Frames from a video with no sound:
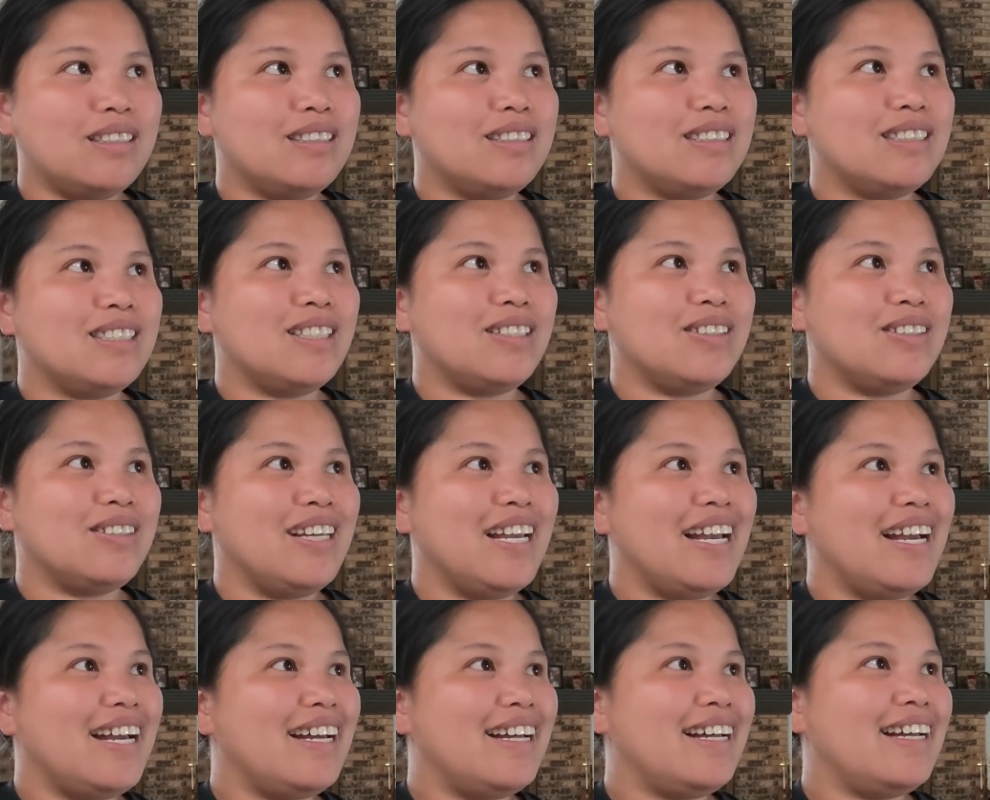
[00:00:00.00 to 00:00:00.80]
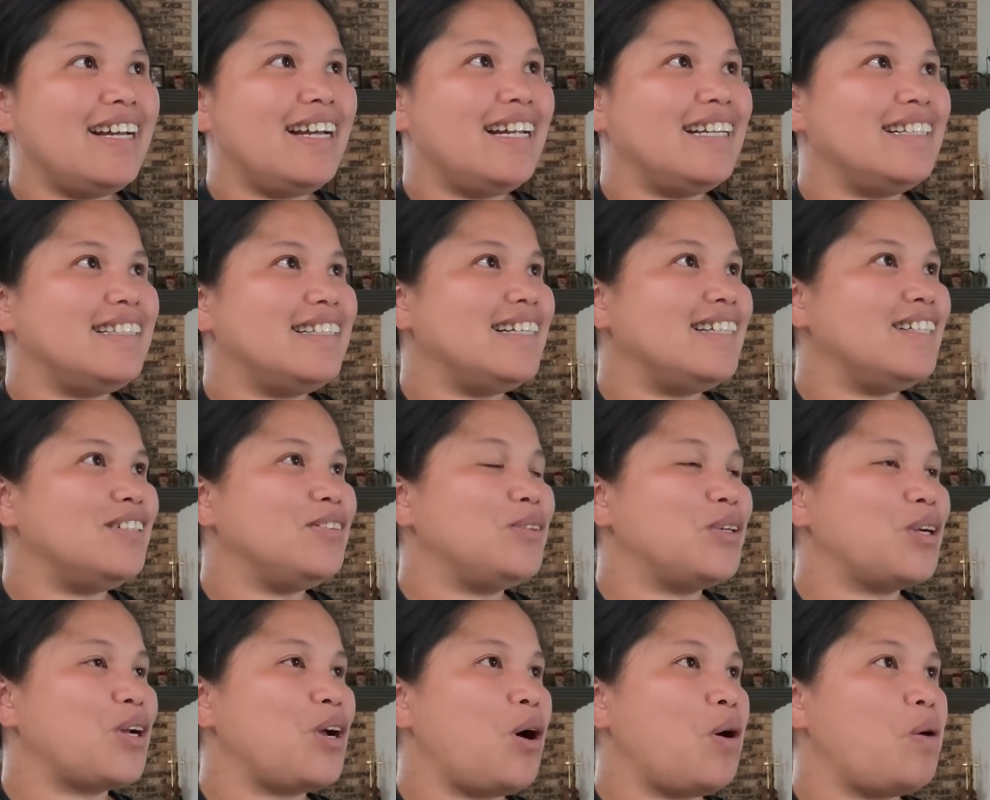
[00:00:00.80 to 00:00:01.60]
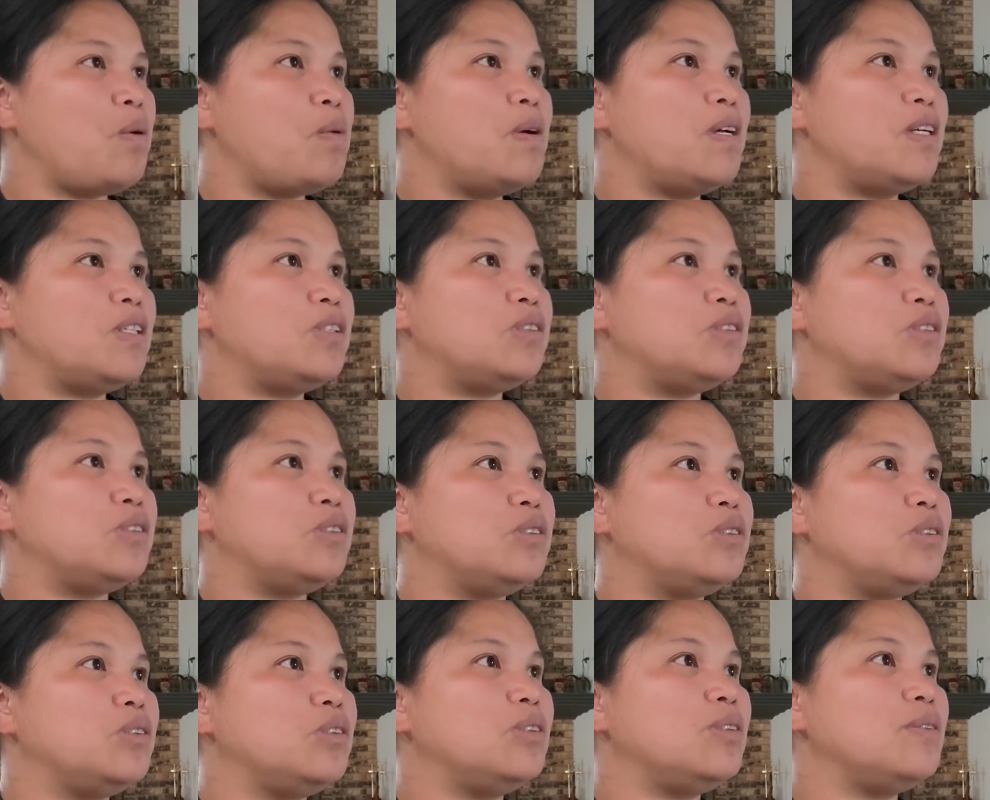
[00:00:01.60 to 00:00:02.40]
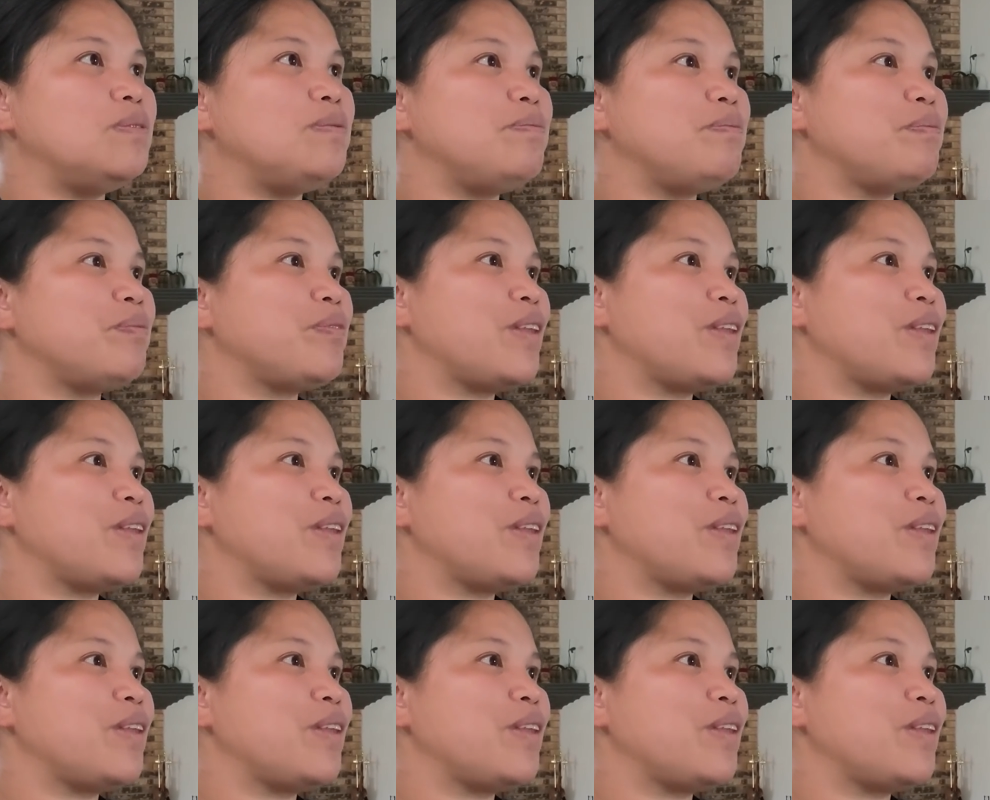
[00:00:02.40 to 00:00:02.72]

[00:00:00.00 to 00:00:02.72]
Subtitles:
So yeah, and then we're going to